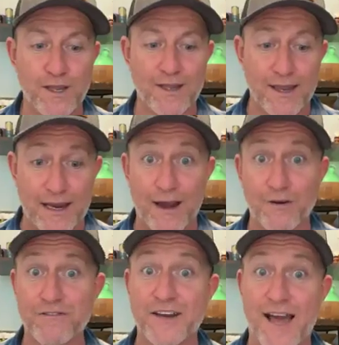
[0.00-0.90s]
can get
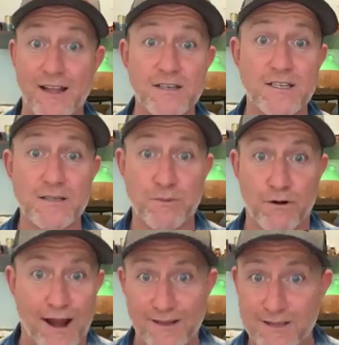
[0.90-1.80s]
out of analysis
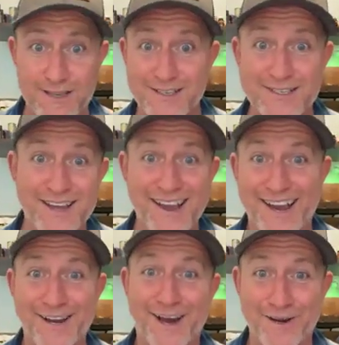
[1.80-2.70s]
paralysis
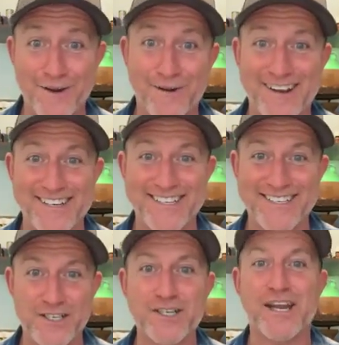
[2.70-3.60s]
and not knowing a
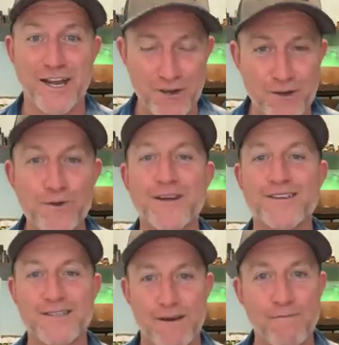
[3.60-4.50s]
decision, and you
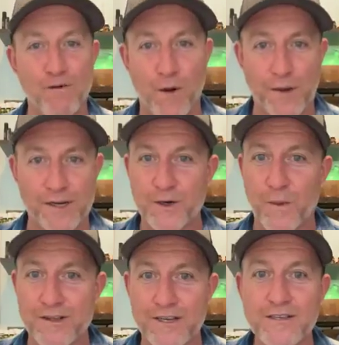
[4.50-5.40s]
can step forward into
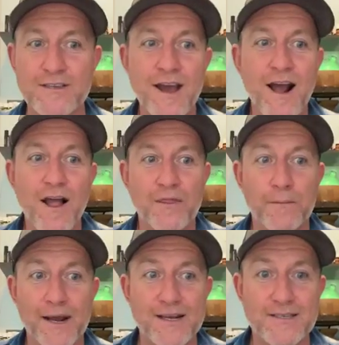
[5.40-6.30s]
wellness. The
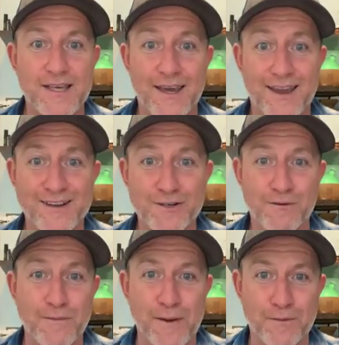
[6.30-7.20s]
biggest thing to
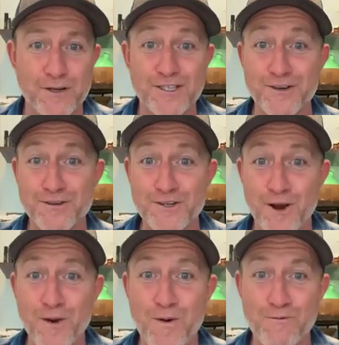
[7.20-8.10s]
remember is there's
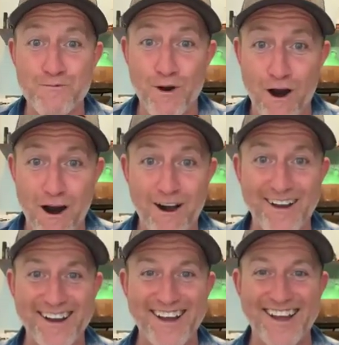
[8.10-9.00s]
no
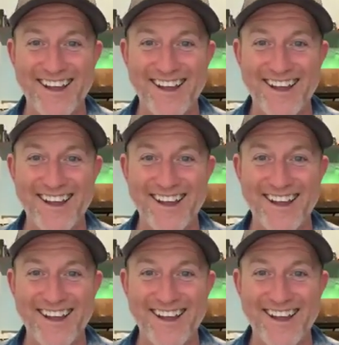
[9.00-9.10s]
wrong